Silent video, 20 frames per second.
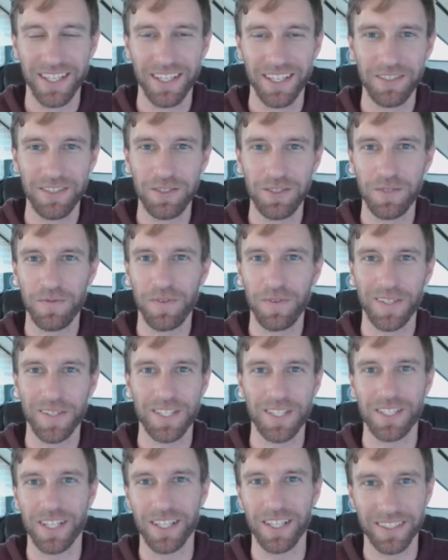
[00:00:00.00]
you just feel
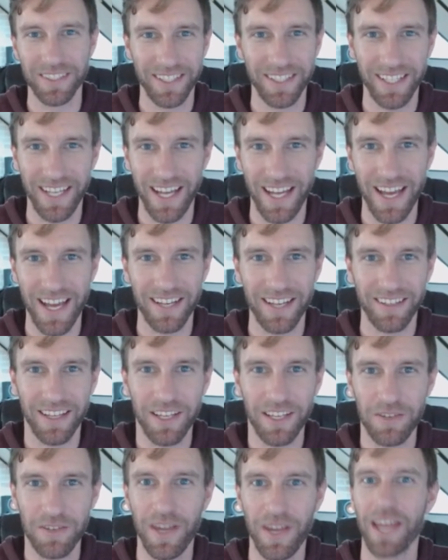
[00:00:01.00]
sunk and
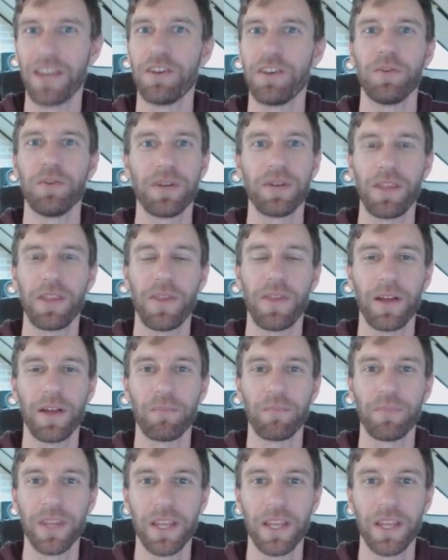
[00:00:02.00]
like you can't do anything.